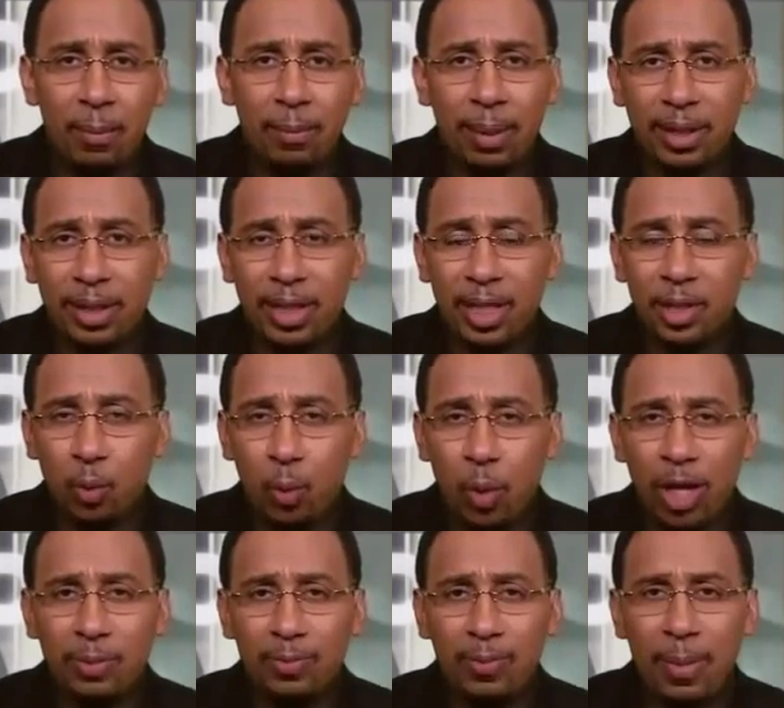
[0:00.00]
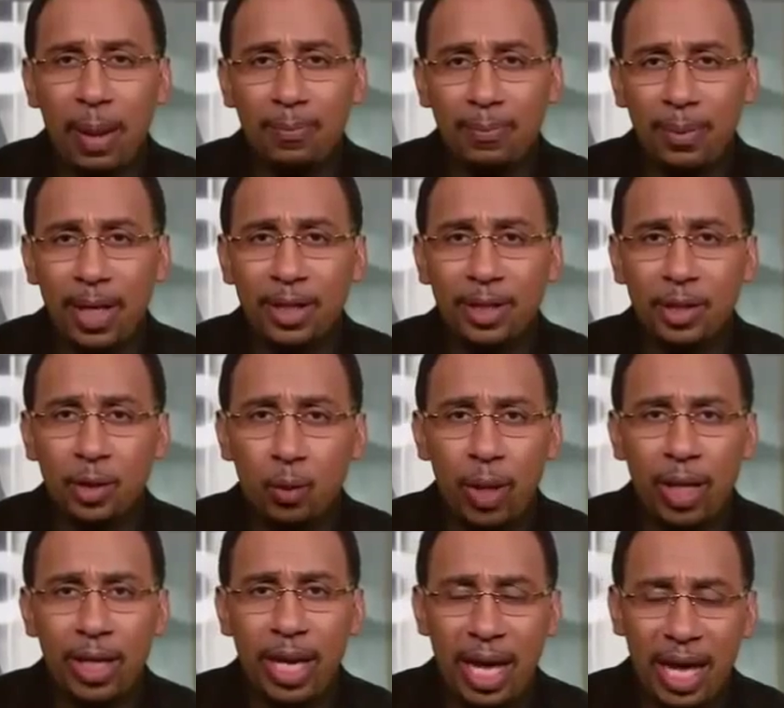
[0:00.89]
But this was my pick to
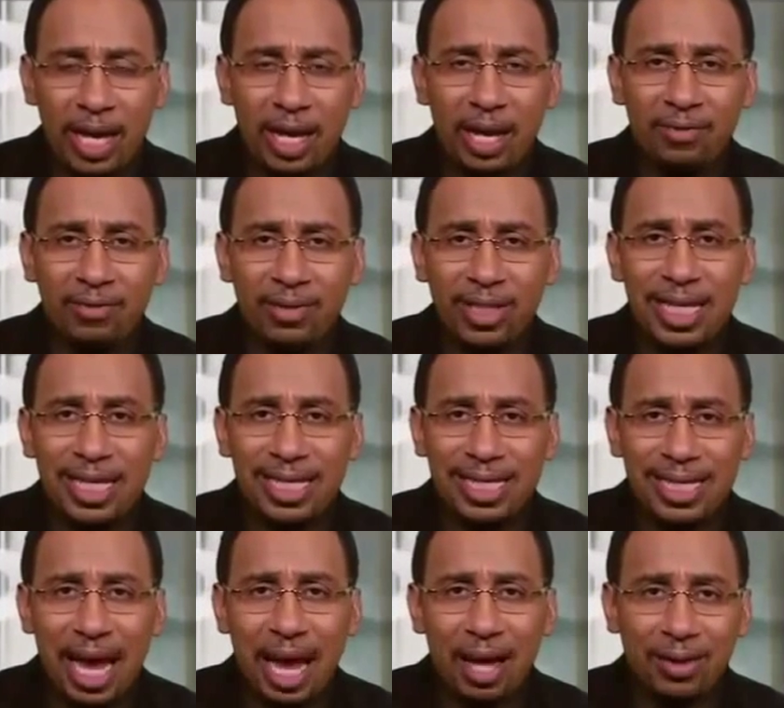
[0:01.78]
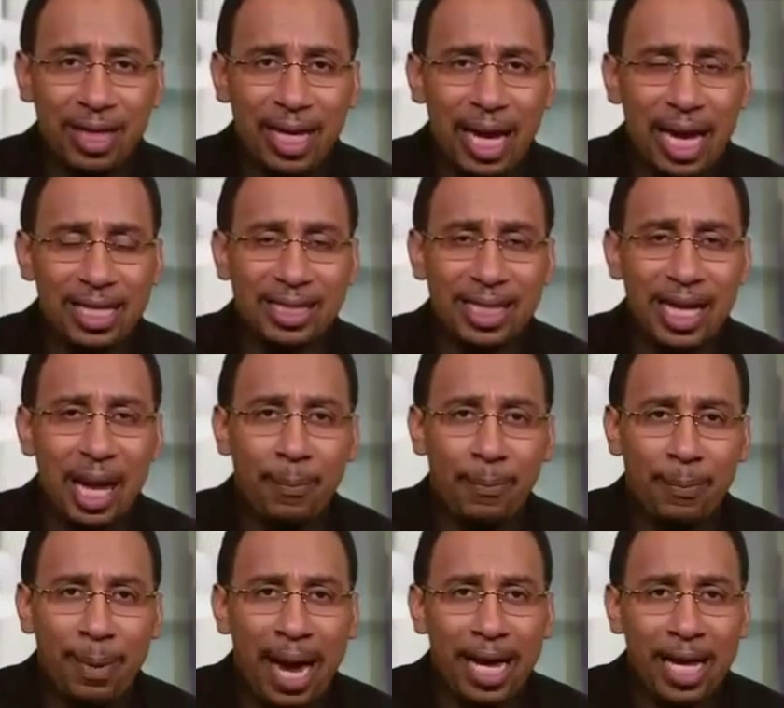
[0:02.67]
win the NFC South, and I
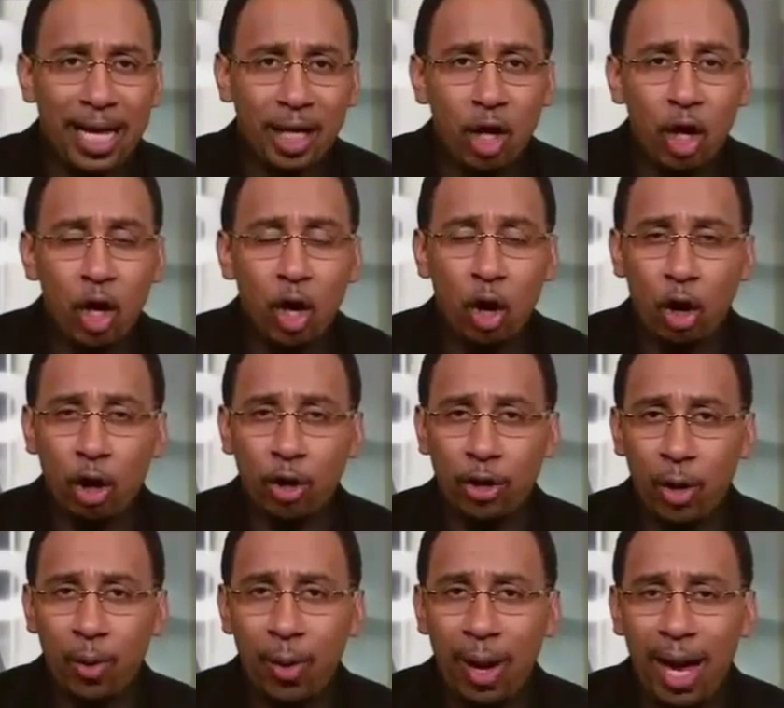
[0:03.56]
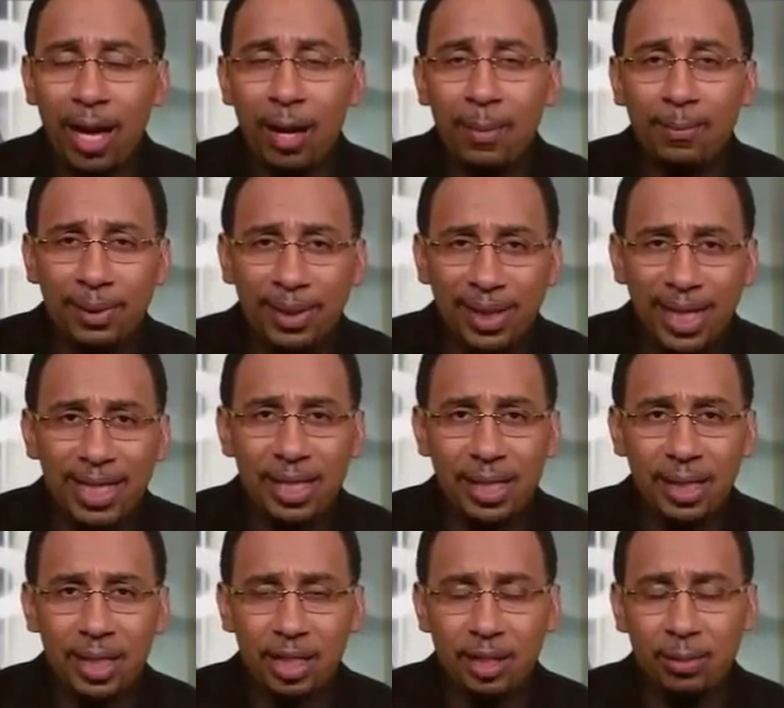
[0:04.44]
stand by it, although I am
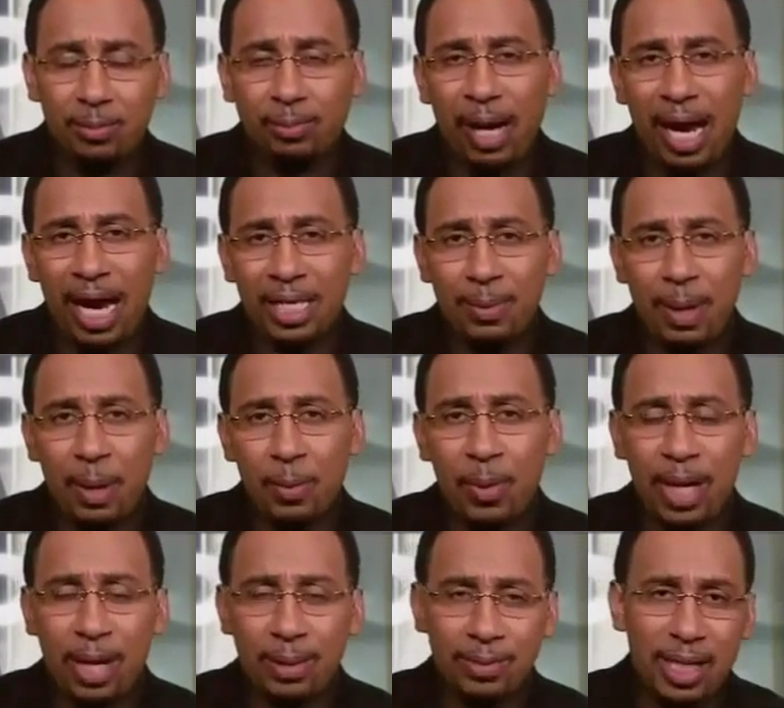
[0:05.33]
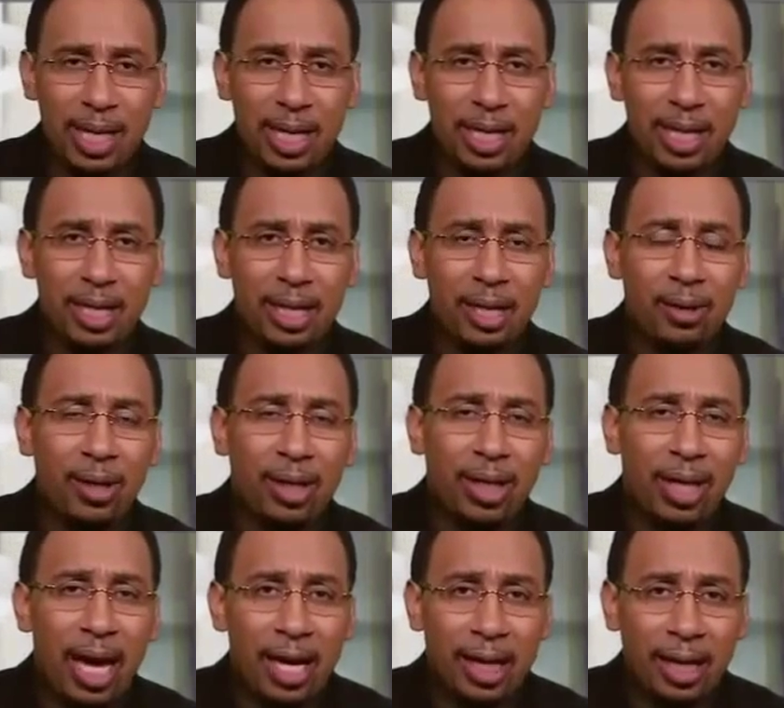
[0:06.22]
pleasantly surprised by what I'm seeing in
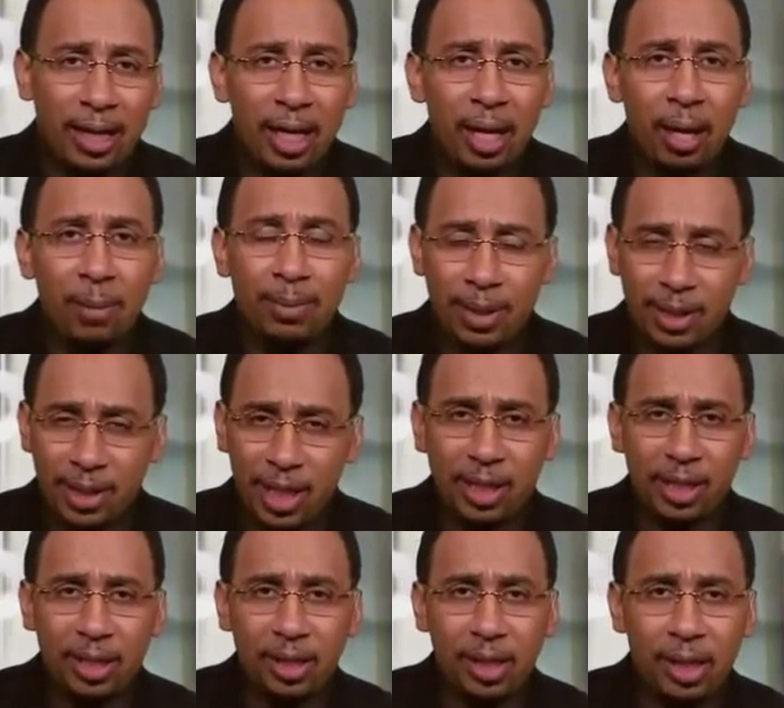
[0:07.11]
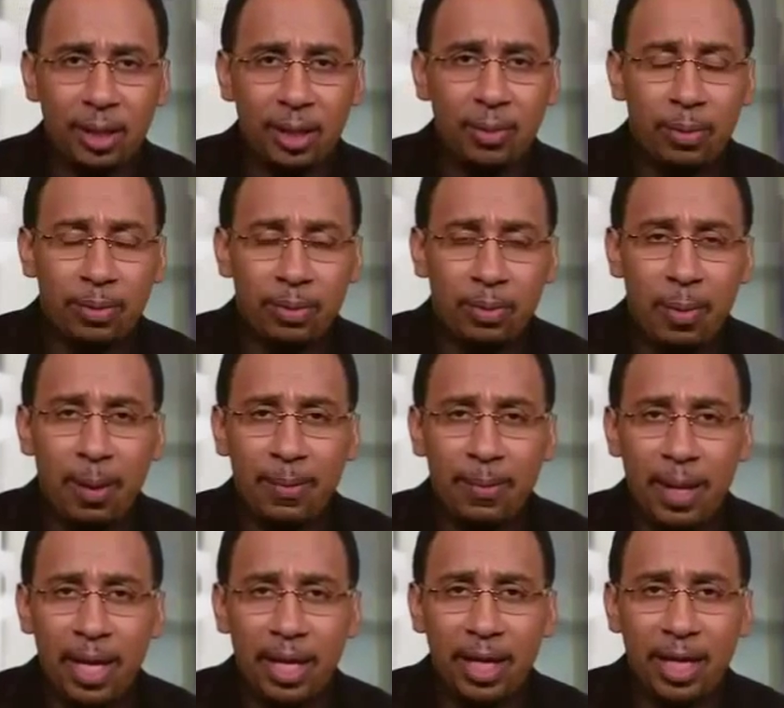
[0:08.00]
Carolina, particularly with my
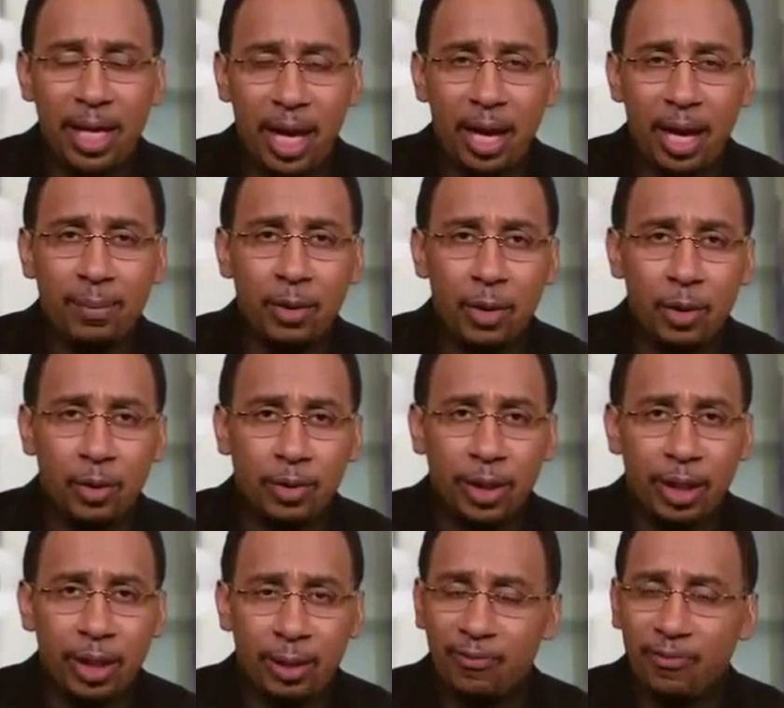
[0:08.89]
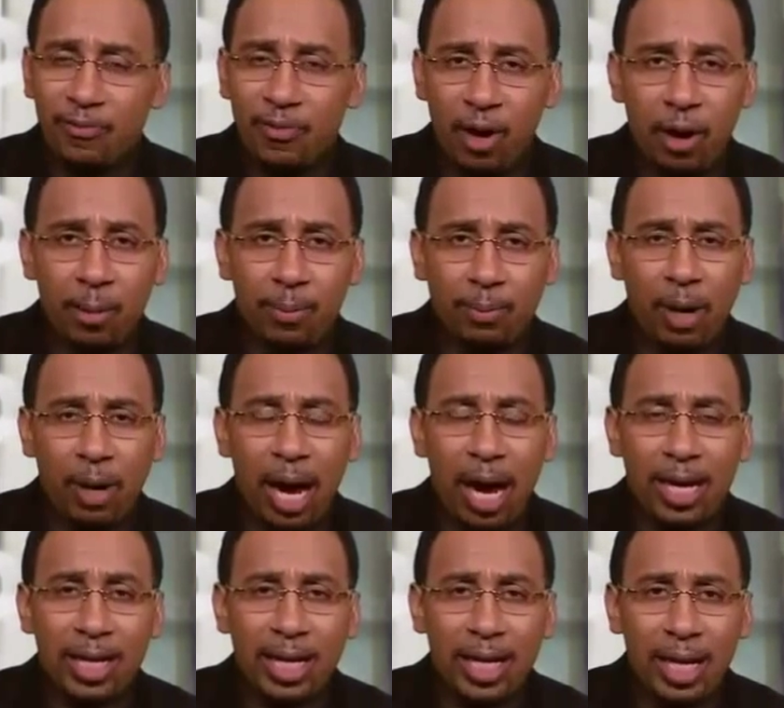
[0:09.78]
man Cam Newton. I'm very
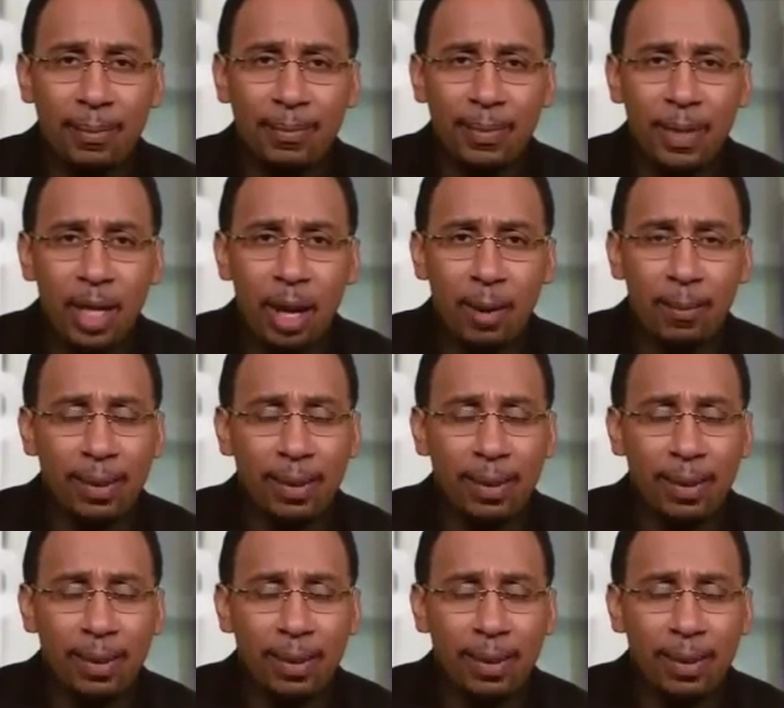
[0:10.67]
proud of him.